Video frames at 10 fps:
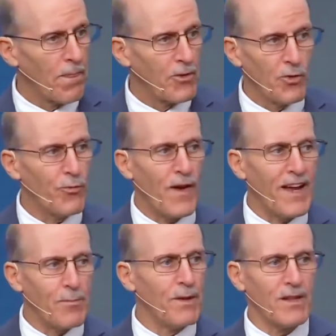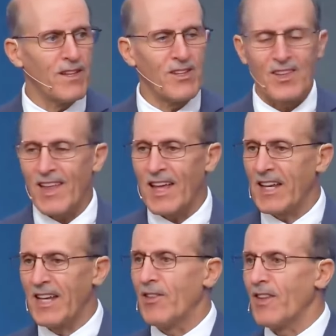Do you find built into that
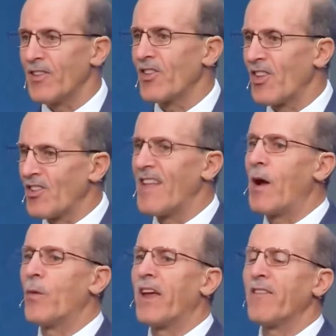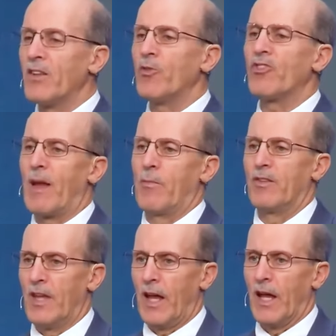anything that says now we have a new
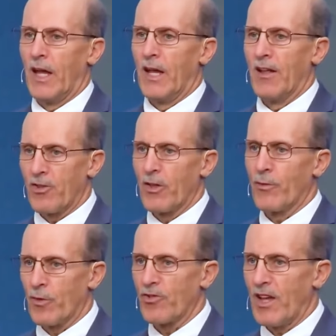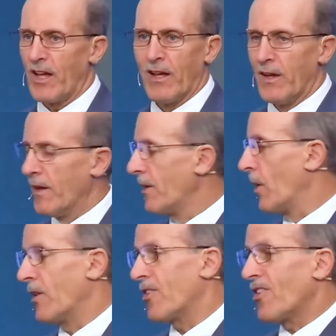Sabbath day? It's on the first day.
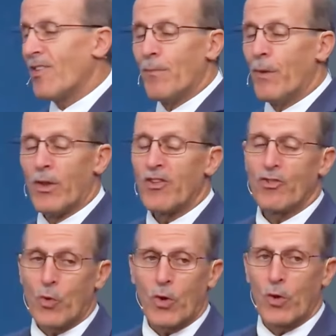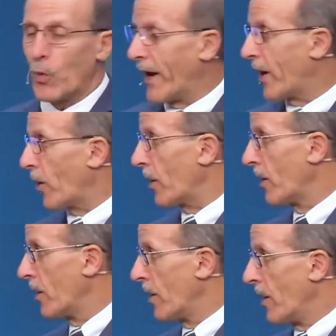No, it's a simple historical record.
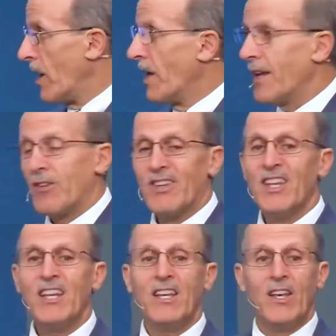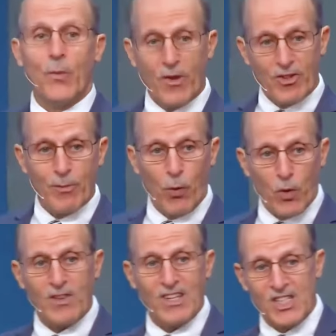Now, was it
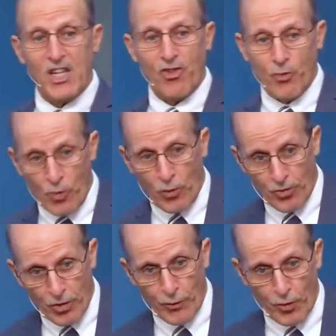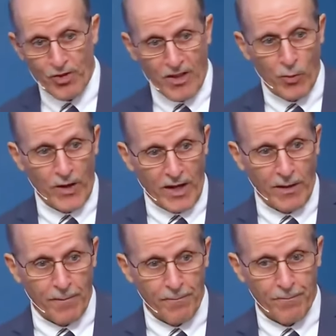important that Jesus rose on the first day of the
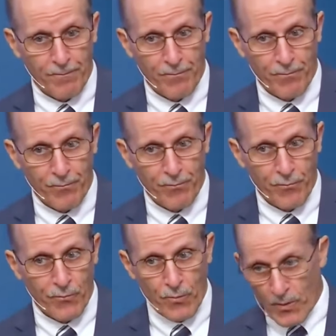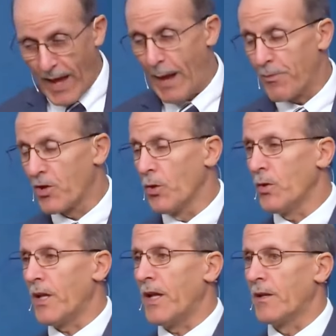week?
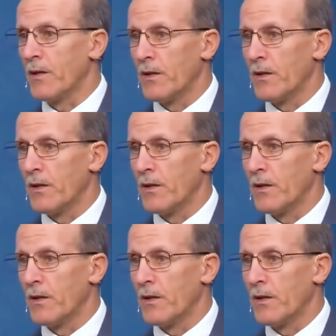Absolutely.